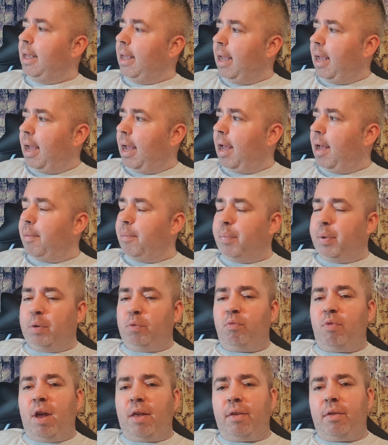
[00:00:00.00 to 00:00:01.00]
But
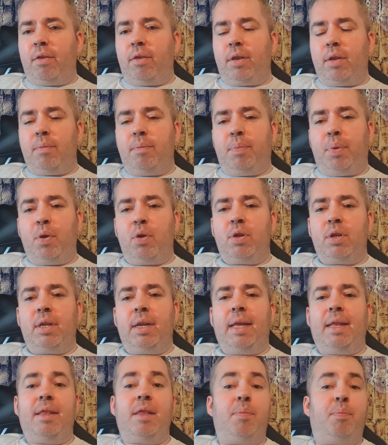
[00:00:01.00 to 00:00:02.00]
rather than putting
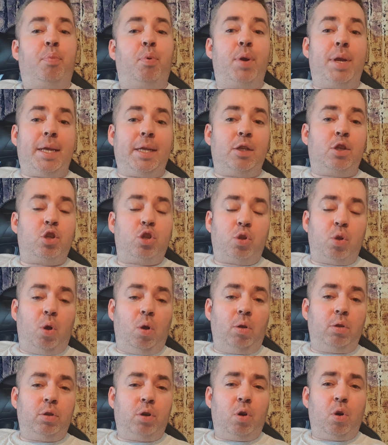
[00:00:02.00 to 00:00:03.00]
in the
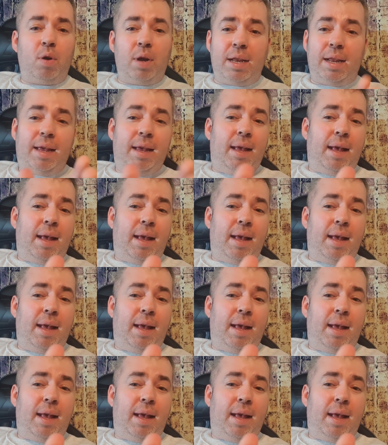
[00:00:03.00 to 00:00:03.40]
pre-installed coil,